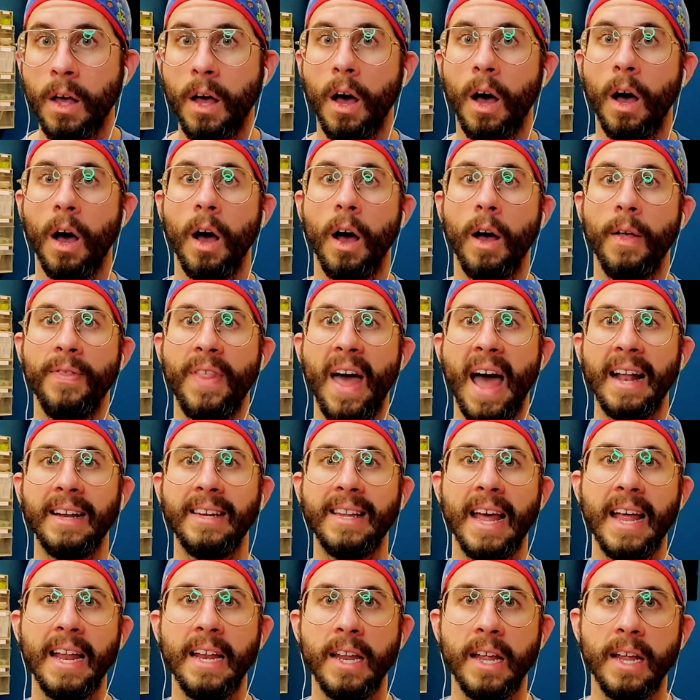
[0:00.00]
uh, that
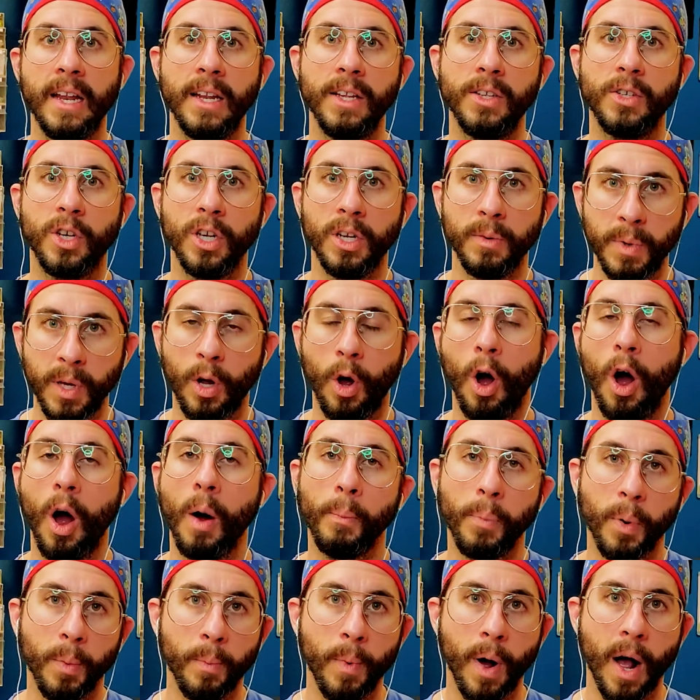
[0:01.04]
tendon is going to be
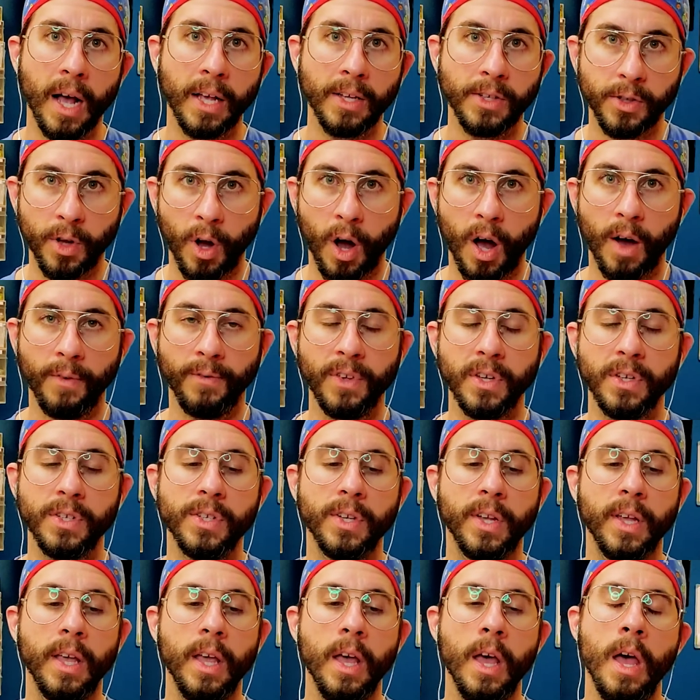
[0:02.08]
compromised,
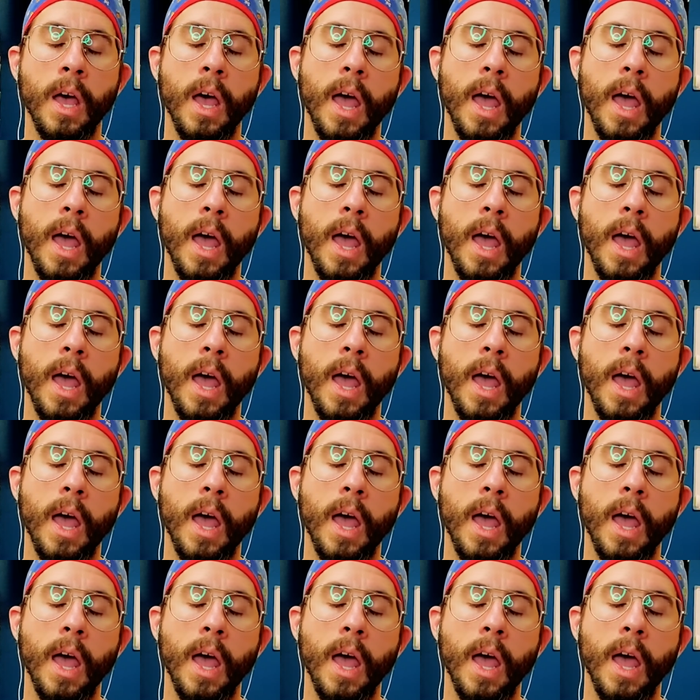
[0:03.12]
obviously.